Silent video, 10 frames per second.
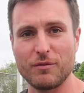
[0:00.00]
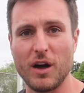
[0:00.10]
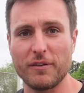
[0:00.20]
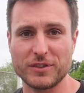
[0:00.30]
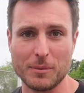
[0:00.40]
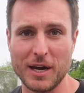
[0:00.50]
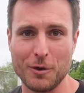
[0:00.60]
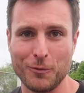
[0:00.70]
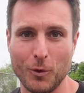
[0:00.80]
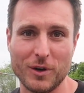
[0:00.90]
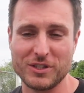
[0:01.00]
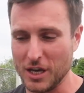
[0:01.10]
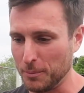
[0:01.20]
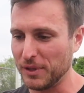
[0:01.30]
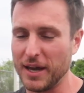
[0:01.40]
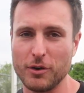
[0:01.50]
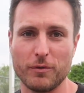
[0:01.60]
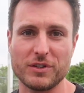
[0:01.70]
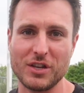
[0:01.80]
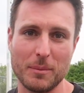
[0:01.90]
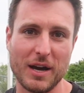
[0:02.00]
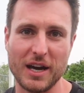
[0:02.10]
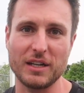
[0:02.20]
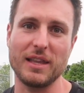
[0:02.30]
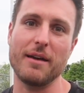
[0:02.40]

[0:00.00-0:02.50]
involve some kind of force applied over some kind of